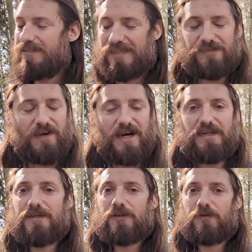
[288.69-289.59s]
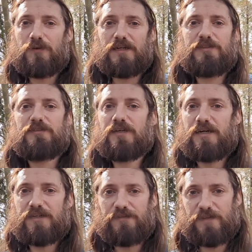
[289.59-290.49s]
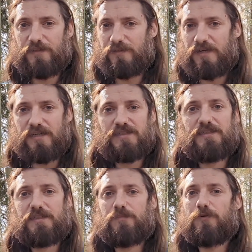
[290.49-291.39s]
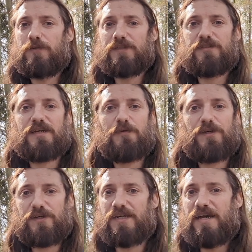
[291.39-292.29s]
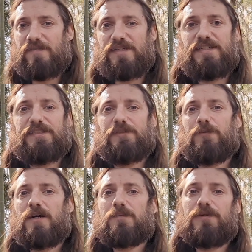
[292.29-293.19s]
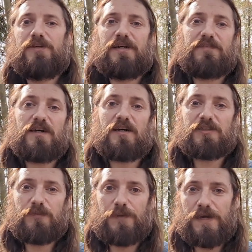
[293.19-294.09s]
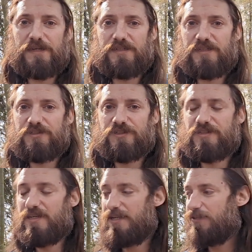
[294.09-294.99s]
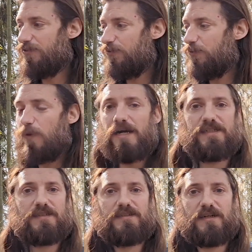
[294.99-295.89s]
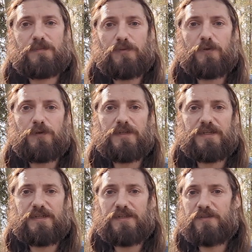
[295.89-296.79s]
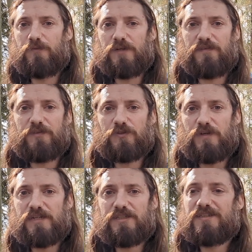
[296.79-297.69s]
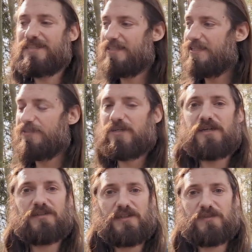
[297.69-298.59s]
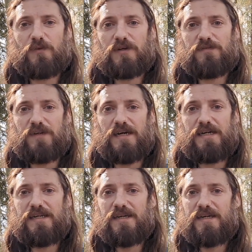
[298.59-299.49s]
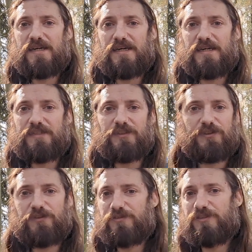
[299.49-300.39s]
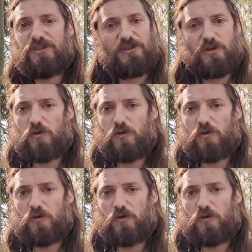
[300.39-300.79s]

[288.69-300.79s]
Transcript: That's fine. Correct your dog if they're constantly pulling, so that way you can have an easy walk. But you have to also pay attention to why is the dog pulling in whatever direction. Let's say your dog does walk fine and you're used to just